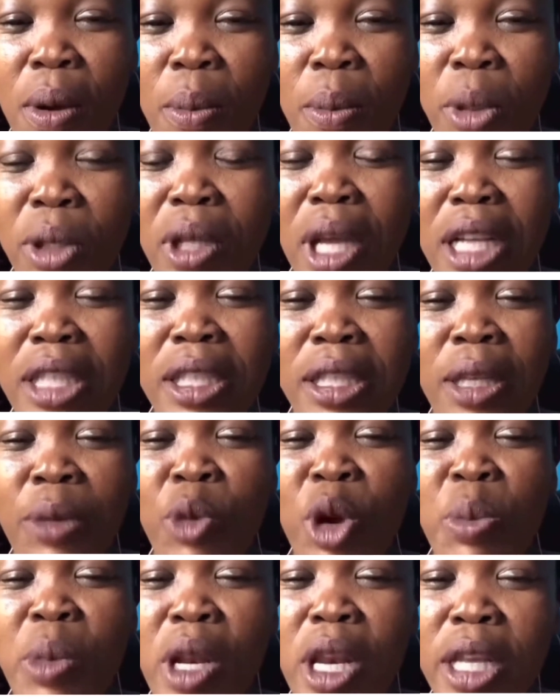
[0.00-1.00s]
But that's
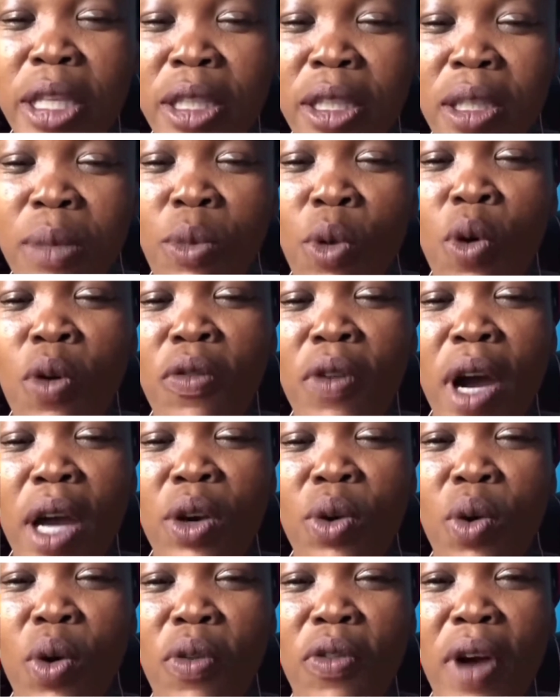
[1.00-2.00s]
when me list him over
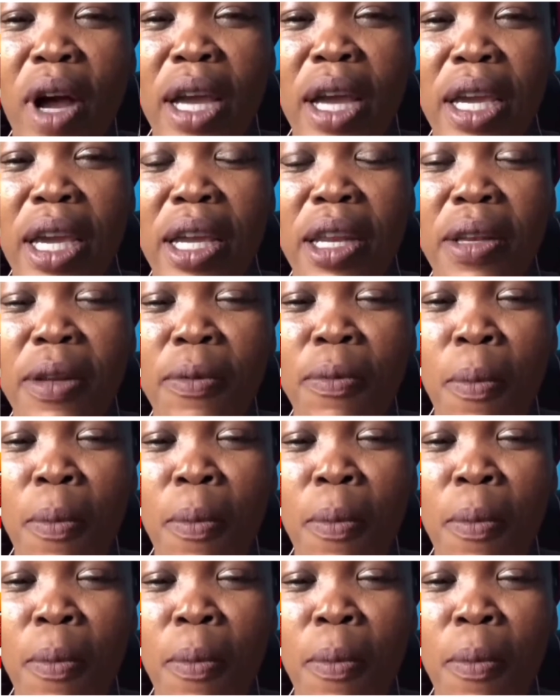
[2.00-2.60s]
and over again.